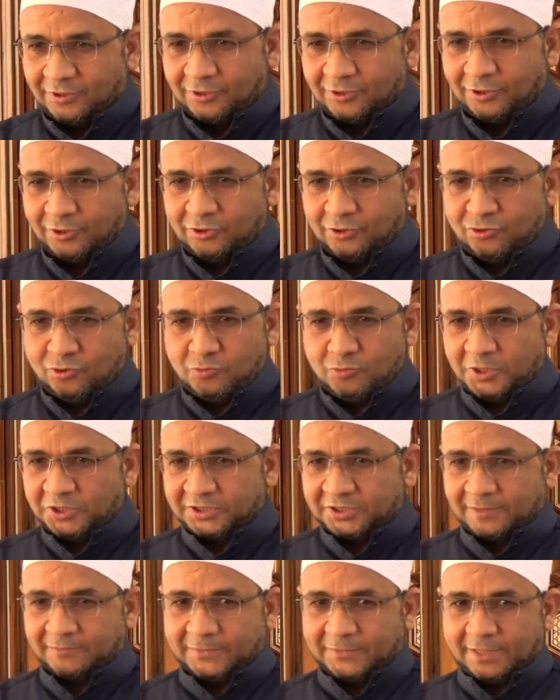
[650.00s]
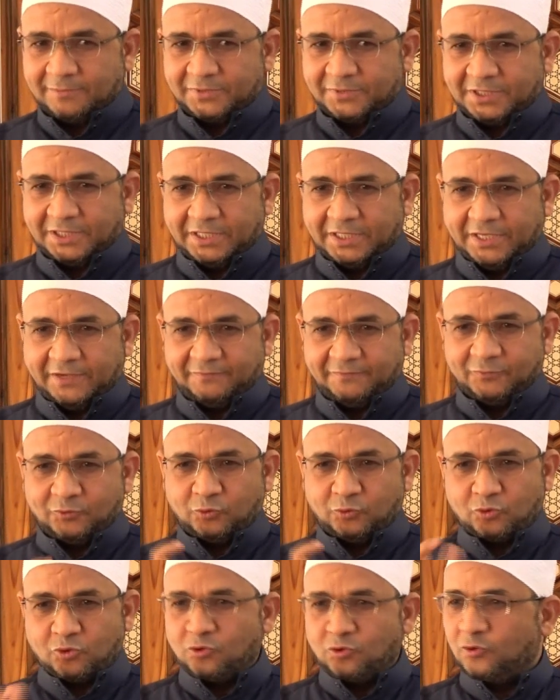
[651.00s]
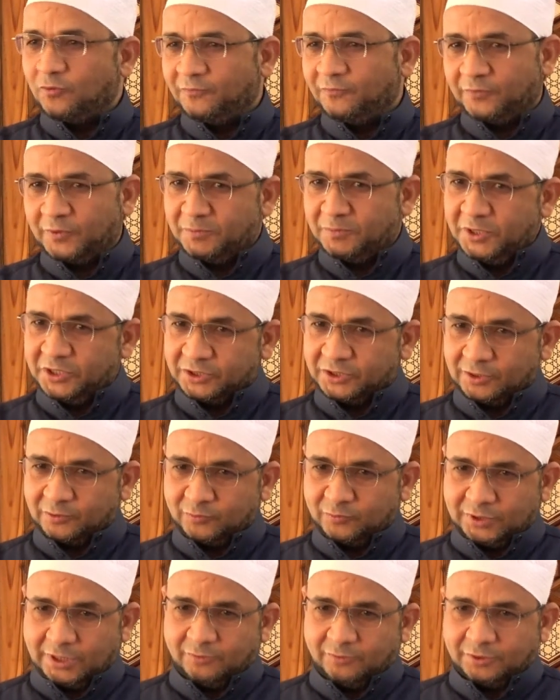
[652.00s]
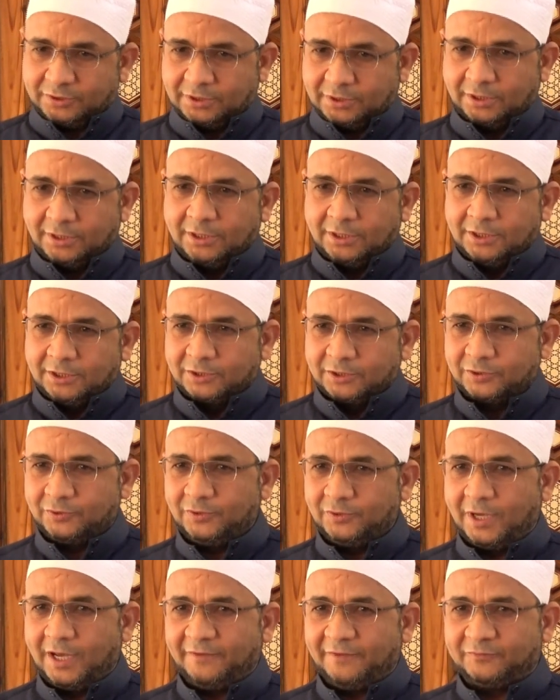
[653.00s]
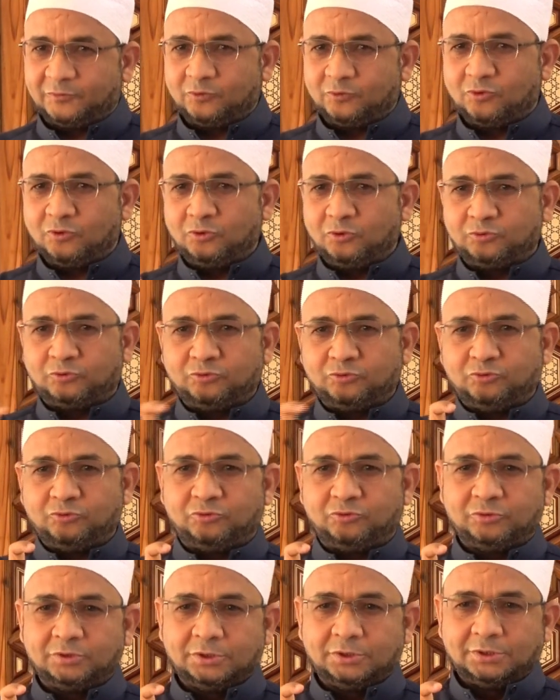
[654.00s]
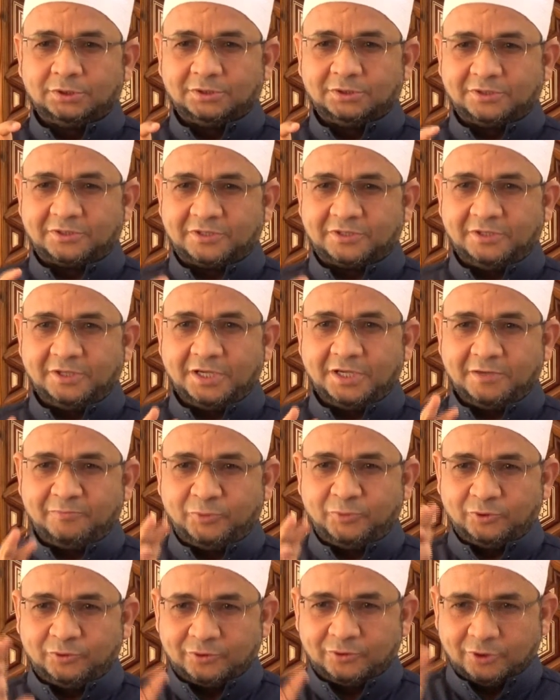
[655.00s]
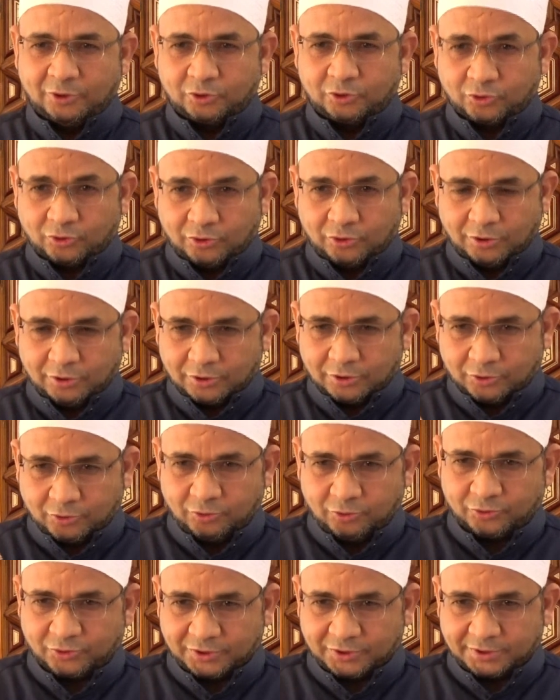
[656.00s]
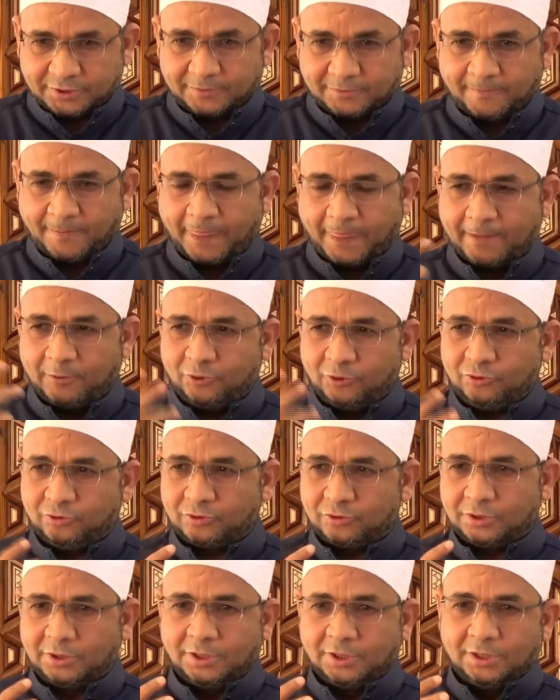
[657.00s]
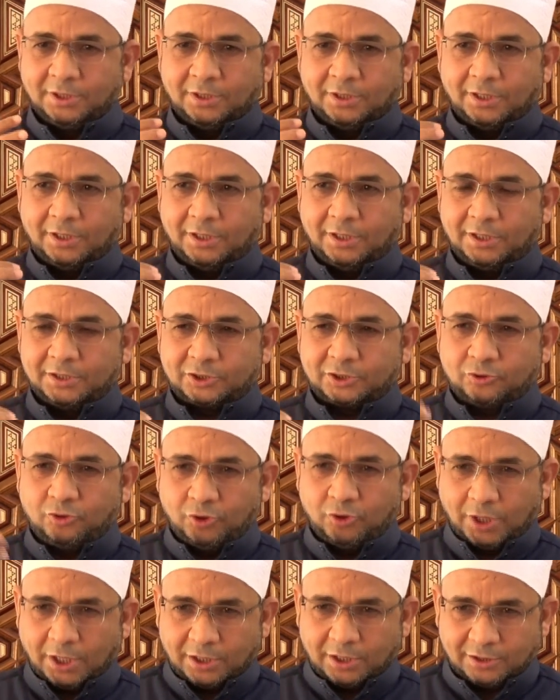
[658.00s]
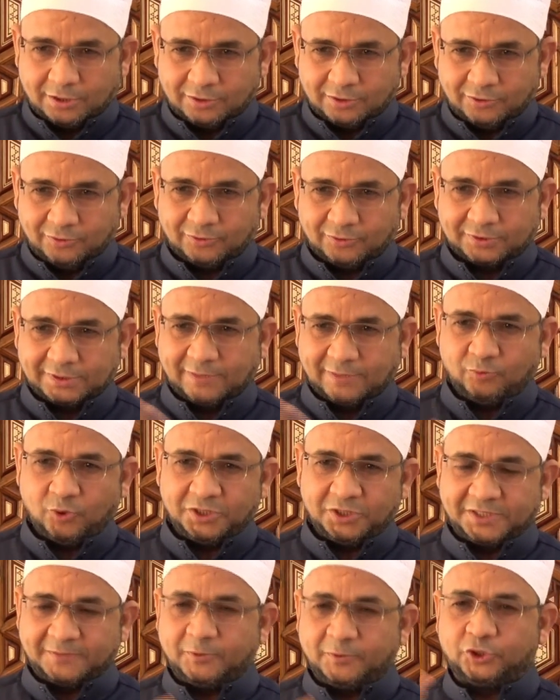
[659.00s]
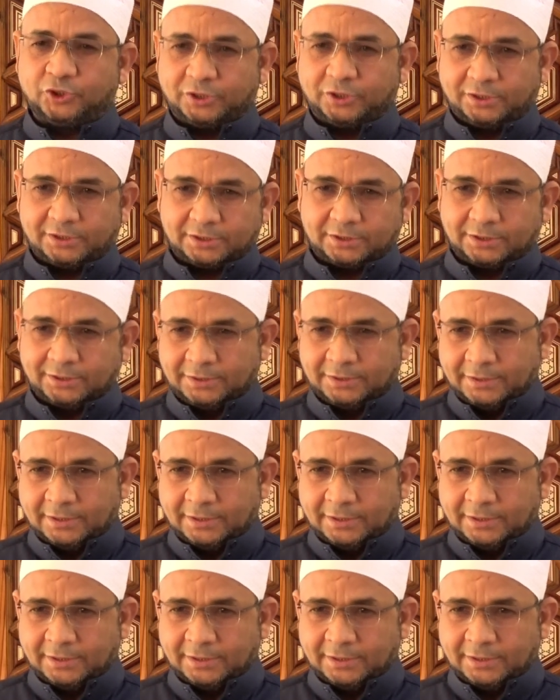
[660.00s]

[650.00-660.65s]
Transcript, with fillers: uh, know much. Sometimes they give you wrong information without. So you have to go to reliable uh, sources or uh, scholar or someone specialist.